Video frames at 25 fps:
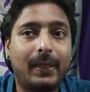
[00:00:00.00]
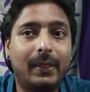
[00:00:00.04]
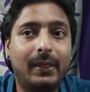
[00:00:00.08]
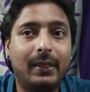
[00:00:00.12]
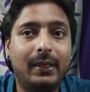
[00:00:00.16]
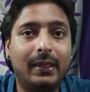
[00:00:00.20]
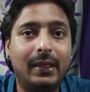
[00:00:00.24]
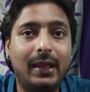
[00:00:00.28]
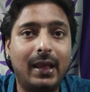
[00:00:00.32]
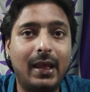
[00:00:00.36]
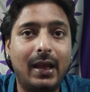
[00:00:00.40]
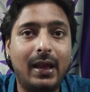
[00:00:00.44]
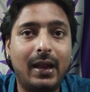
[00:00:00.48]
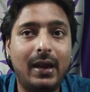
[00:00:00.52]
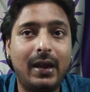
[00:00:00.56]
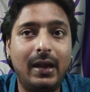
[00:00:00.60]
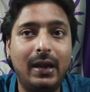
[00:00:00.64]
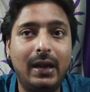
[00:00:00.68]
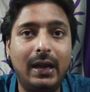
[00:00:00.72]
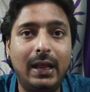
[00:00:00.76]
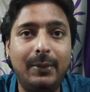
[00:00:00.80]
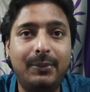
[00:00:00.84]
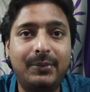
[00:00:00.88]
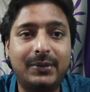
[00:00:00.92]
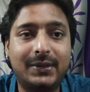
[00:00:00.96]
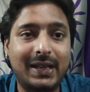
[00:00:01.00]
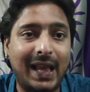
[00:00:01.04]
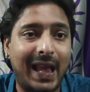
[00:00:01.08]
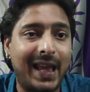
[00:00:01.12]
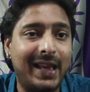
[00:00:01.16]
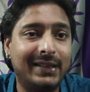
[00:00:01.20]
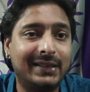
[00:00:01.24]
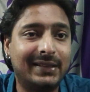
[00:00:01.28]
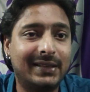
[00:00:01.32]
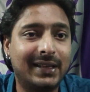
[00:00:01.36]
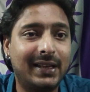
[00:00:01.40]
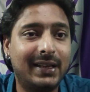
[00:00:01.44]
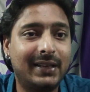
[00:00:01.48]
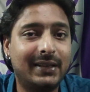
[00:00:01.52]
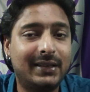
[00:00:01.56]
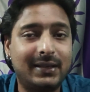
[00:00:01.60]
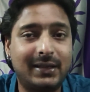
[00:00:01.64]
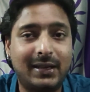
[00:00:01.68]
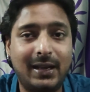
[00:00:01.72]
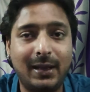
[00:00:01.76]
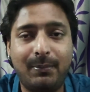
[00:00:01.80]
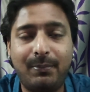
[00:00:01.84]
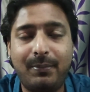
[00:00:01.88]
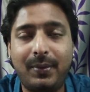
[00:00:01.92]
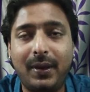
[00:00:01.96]
their nib sizes,
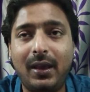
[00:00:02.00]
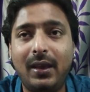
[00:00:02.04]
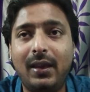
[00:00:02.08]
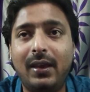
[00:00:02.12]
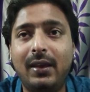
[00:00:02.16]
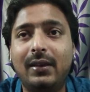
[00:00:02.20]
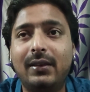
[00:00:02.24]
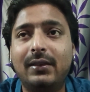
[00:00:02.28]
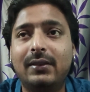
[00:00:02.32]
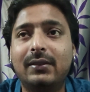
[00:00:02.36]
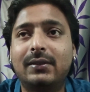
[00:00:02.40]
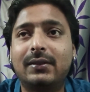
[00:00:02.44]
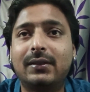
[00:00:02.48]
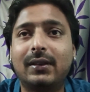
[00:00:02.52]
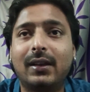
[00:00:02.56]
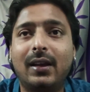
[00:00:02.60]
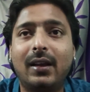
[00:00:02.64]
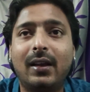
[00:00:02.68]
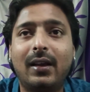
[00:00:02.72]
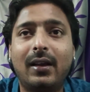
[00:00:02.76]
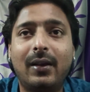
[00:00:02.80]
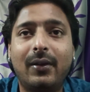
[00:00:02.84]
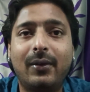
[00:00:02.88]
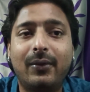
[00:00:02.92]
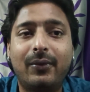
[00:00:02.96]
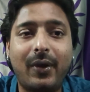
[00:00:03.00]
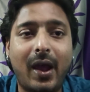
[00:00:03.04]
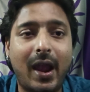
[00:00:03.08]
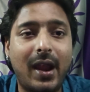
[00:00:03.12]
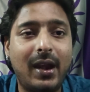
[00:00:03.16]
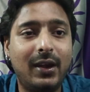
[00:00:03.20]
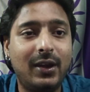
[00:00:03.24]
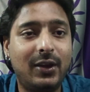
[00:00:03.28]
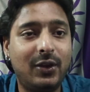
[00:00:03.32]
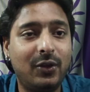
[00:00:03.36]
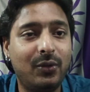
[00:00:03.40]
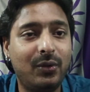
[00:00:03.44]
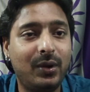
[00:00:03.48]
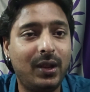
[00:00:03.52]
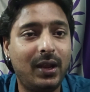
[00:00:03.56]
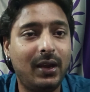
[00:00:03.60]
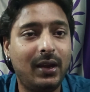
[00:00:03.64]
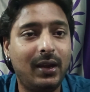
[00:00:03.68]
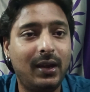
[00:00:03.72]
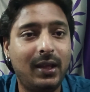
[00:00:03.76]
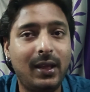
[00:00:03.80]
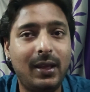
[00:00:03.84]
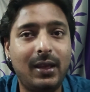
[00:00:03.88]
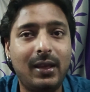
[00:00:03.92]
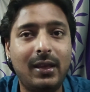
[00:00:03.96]
tippings, fine
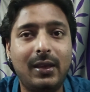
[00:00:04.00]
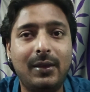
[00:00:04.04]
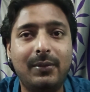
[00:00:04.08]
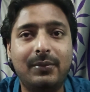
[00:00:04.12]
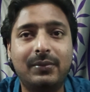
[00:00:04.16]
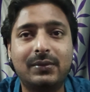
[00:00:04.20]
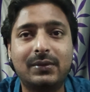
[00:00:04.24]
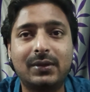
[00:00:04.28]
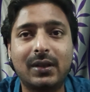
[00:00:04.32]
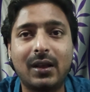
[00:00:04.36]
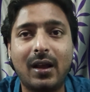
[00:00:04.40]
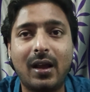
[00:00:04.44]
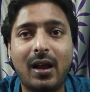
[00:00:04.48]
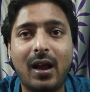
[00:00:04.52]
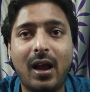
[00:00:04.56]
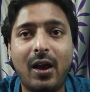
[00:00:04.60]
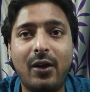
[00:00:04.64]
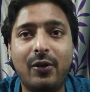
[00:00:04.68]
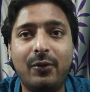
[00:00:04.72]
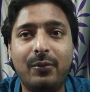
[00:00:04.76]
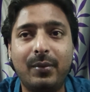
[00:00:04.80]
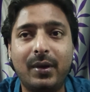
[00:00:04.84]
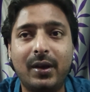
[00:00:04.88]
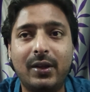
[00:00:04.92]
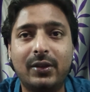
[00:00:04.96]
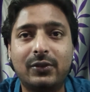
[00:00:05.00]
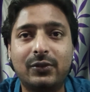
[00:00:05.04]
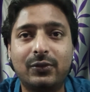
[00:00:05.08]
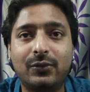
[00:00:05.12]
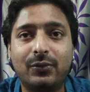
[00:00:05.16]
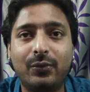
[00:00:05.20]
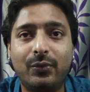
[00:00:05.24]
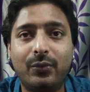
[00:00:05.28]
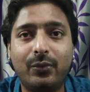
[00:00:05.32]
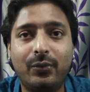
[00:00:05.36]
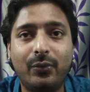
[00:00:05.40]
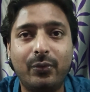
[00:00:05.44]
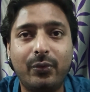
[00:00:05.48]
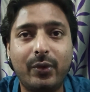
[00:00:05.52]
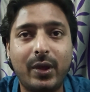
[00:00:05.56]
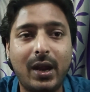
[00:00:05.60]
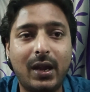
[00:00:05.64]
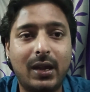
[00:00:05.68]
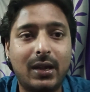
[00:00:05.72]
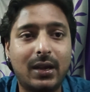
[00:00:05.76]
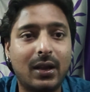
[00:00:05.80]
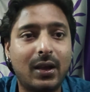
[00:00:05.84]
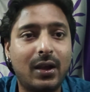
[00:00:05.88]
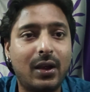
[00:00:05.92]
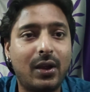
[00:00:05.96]
tuning nibs, how much
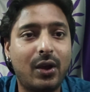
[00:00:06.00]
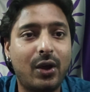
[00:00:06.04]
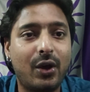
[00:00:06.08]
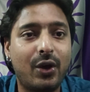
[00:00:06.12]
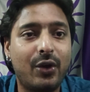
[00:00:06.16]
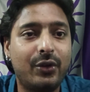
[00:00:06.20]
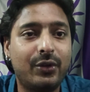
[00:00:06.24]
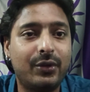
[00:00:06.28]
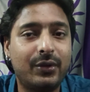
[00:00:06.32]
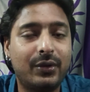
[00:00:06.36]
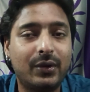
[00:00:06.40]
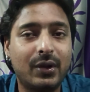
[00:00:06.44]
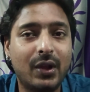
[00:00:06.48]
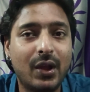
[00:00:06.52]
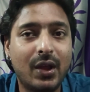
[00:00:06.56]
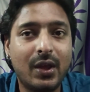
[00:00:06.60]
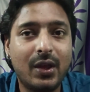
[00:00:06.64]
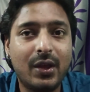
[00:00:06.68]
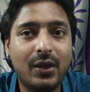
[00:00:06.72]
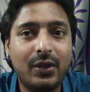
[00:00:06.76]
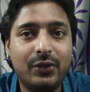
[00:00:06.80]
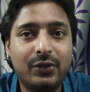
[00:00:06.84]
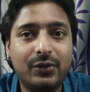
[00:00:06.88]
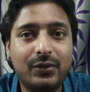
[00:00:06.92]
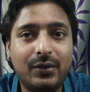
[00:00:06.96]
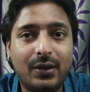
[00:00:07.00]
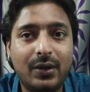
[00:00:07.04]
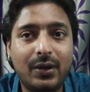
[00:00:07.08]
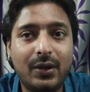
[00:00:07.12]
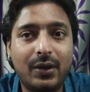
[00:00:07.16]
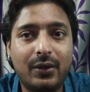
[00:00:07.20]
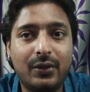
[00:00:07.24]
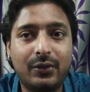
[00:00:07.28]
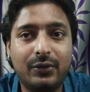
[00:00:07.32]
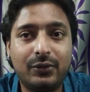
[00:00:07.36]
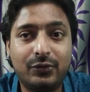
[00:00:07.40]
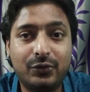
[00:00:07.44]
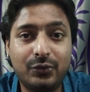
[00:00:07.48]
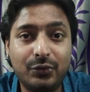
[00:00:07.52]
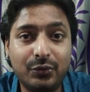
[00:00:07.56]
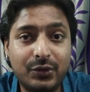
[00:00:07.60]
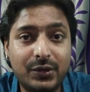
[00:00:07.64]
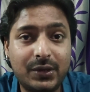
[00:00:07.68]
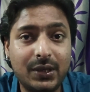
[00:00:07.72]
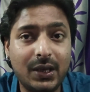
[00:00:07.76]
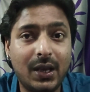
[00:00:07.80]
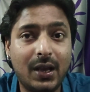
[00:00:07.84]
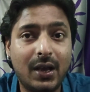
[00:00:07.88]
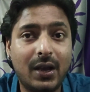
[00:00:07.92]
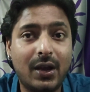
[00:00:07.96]
wetter or
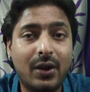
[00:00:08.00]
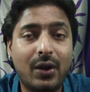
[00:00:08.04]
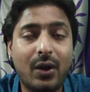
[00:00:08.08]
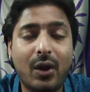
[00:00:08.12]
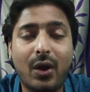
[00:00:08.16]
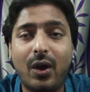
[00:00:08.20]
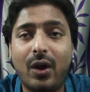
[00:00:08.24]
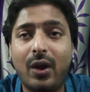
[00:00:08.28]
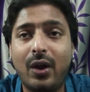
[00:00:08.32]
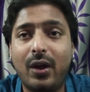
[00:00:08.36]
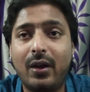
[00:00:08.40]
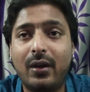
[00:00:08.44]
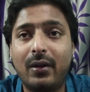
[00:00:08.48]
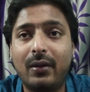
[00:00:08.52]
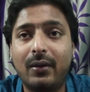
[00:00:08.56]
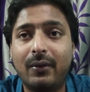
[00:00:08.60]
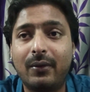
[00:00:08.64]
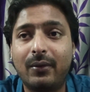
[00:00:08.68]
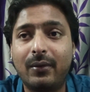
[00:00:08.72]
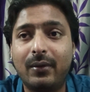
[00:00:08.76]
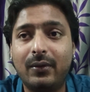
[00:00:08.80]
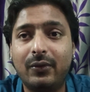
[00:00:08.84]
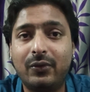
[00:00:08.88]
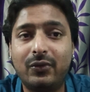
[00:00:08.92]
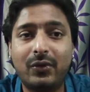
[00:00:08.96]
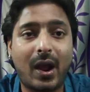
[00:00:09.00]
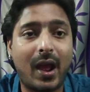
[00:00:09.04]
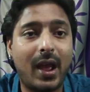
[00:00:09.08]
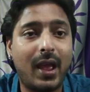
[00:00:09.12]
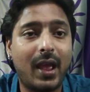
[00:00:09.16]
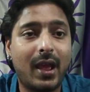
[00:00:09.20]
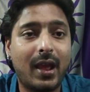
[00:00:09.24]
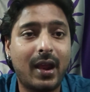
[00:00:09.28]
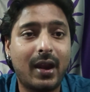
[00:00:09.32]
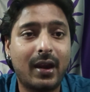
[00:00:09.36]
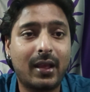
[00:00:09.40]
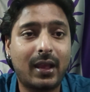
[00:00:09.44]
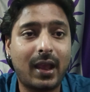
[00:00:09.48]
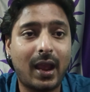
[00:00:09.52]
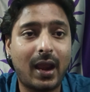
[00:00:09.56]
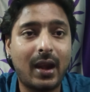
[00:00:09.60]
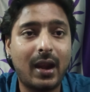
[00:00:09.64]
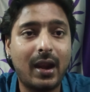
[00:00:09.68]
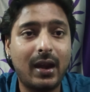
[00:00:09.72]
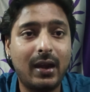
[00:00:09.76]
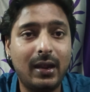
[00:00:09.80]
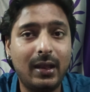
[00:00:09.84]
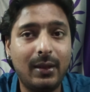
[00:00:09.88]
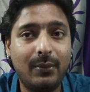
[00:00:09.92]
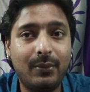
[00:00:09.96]
juicier or drier can
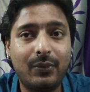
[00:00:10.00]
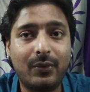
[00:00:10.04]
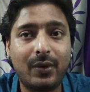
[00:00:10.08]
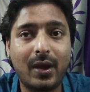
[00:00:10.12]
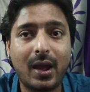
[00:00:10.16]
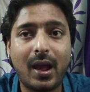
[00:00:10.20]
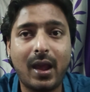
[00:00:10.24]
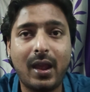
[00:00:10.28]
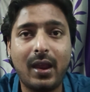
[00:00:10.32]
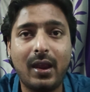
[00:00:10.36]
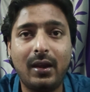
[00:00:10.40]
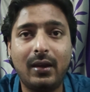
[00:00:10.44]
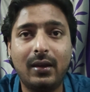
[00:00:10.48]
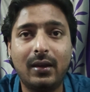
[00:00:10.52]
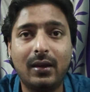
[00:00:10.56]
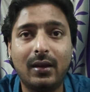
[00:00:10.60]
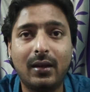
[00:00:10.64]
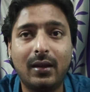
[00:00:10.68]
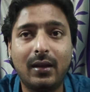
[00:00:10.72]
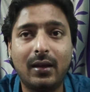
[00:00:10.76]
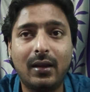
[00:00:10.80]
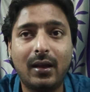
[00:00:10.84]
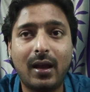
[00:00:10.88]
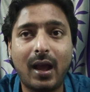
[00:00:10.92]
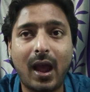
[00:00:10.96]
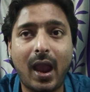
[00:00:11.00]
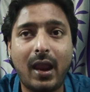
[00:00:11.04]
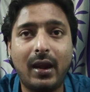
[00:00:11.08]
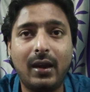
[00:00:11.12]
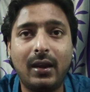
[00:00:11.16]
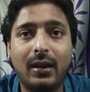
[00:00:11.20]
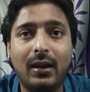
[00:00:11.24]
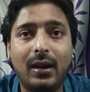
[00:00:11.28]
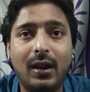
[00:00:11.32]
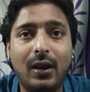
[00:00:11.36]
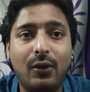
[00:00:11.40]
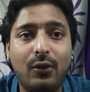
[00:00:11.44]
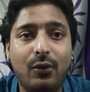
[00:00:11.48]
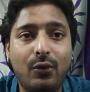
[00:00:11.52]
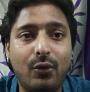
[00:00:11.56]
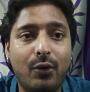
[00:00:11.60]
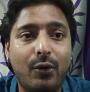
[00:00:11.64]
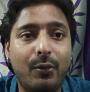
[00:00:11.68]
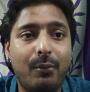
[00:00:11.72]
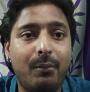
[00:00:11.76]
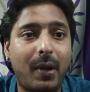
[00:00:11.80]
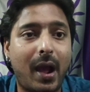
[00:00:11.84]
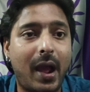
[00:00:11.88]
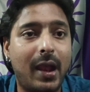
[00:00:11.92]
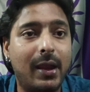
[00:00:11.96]
a nib write. I didn't
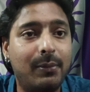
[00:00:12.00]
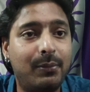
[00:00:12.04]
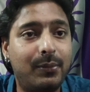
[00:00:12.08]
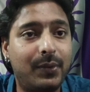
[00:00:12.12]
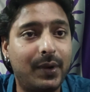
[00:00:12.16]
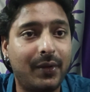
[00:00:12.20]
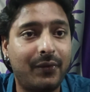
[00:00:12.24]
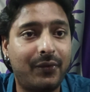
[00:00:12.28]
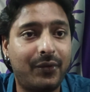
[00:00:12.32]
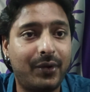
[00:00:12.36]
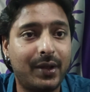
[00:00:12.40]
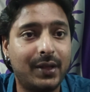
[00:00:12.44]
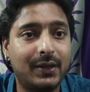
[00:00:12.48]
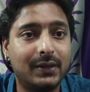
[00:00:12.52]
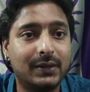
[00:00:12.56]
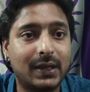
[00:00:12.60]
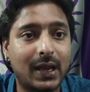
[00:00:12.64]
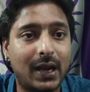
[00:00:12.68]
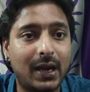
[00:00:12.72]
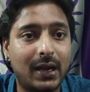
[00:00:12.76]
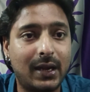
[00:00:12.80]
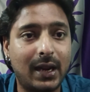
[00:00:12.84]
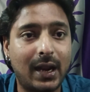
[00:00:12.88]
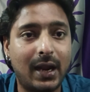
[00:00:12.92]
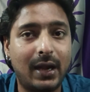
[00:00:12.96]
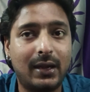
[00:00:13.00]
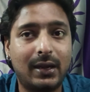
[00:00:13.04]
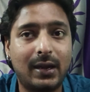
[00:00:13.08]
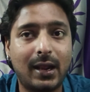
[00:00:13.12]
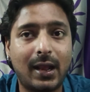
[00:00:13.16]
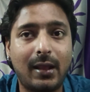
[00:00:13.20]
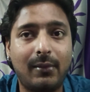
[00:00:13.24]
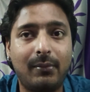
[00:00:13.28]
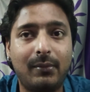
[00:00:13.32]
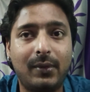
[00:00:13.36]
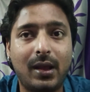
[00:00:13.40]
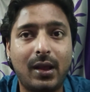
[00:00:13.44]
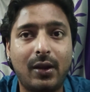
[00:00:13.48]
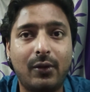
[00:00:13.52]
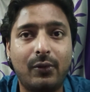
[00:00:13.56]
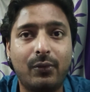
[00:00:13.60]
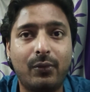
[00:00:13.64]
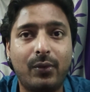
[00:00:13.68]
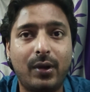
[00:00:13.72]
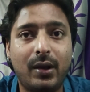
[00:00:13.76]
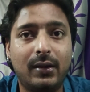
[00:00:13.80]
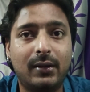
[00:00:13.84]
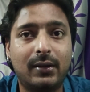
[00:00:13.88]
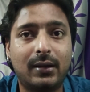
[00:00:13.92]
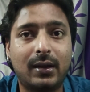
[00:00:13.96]
know my preference at that time, that
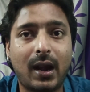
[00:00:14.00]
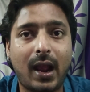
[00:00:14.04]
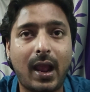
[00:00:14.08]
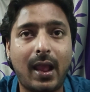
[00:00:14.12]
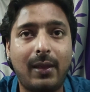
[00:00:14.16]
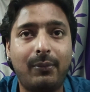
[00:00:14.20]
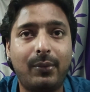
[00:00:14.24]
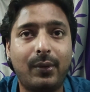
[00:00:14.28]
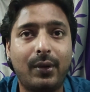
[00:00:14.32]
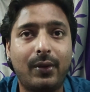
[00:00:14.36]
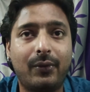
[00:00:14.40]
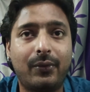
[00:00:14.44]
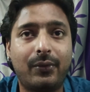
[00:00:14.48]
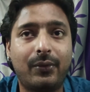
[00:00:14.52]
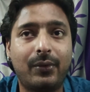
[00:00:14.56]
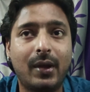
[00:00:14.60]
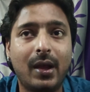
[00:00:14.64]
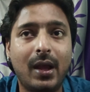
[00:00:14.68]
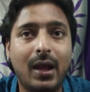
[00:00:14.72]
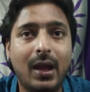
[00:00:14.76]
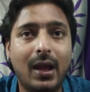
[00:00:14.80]
what type of